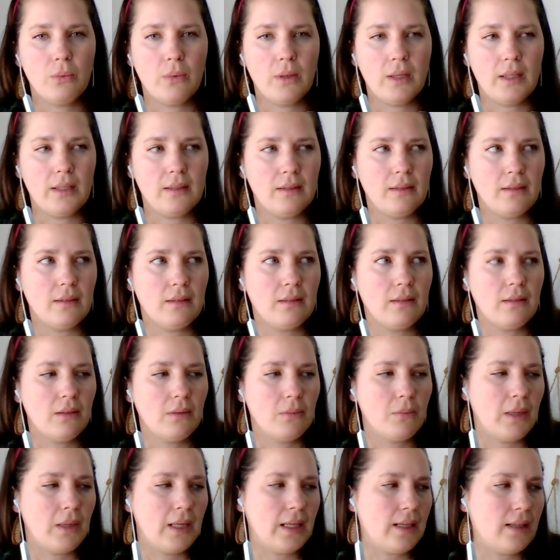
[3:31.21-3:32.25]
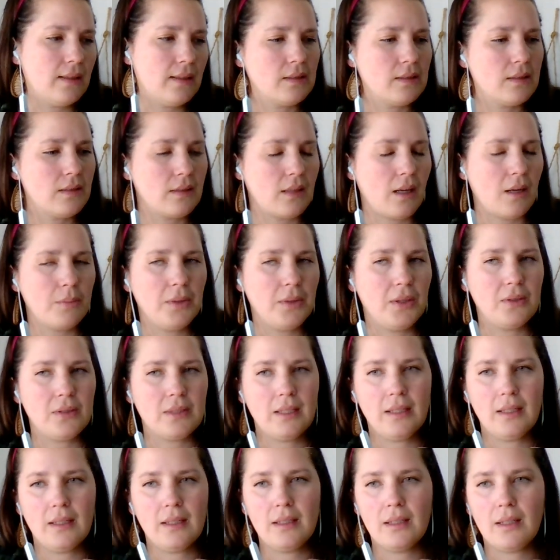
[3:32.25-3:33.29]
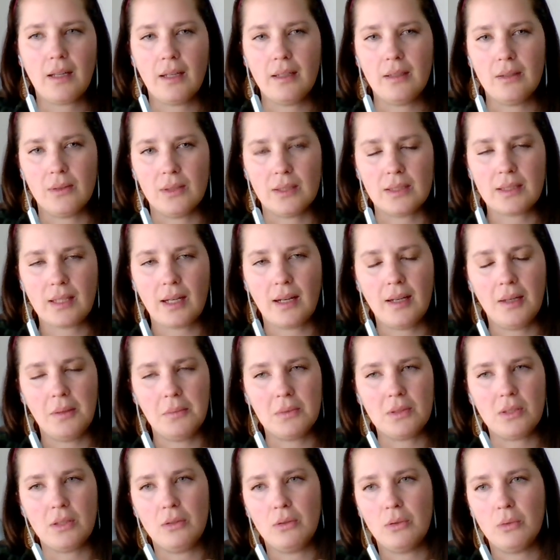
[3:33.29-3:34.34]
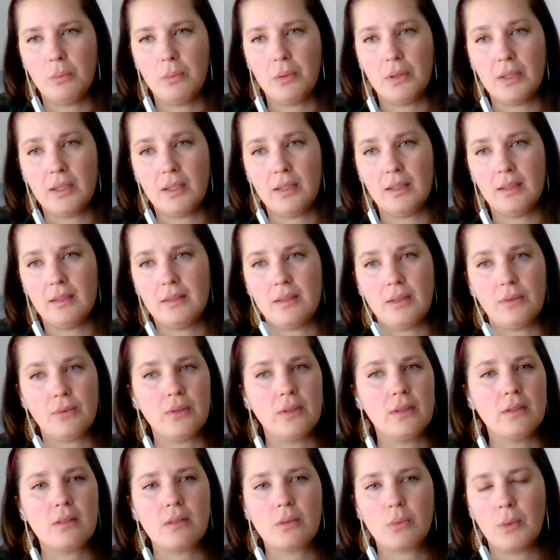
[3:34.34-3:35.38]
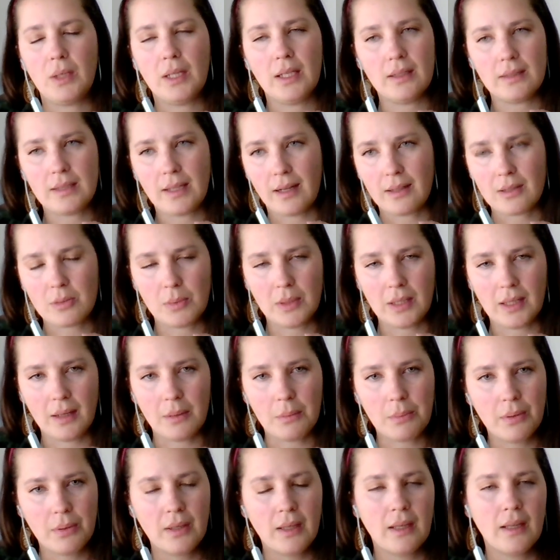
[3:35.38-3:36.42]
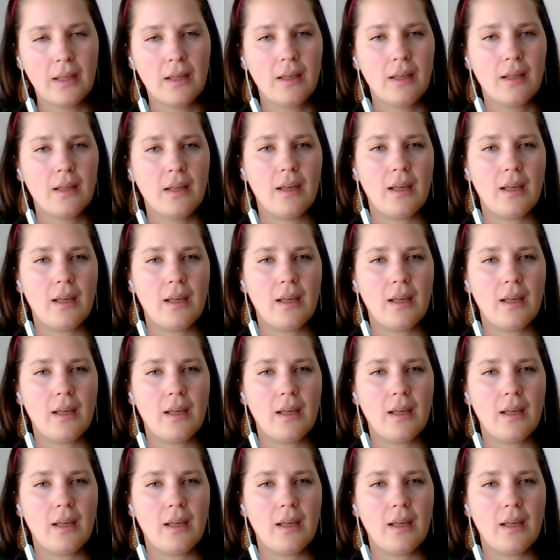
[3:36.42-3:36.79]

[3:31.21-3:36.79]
when my kids stop using it, I know it's time to put a different swing attachment up.